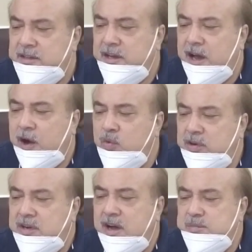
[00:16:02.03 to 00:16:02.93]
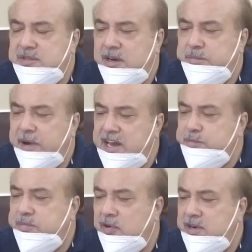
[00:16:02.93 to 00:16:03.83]
The outcomes are
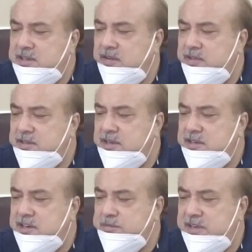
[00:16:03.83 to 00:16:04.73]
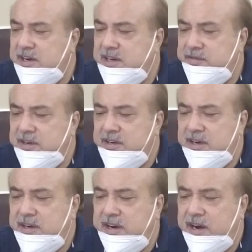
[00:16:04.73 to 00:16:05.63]
byproducts of the system's
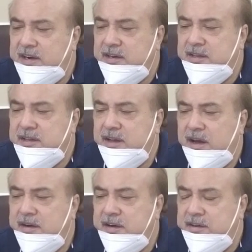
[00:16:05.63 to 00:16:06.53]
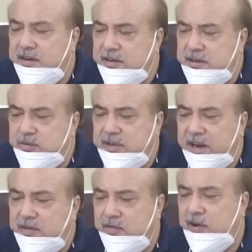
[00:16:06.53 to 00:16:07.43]
activity that are returned to
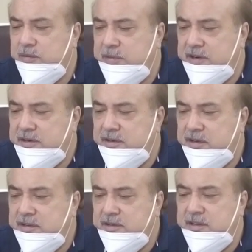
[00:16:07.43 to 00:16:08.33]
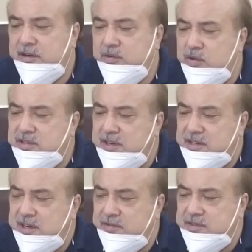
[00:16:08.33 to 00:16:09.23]
the environment. The goods
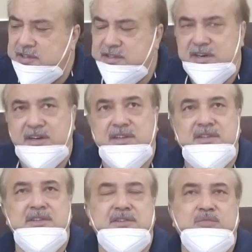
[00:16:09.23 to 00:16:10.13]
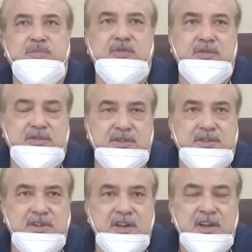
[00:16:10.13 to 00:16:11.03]
or services that a system produces.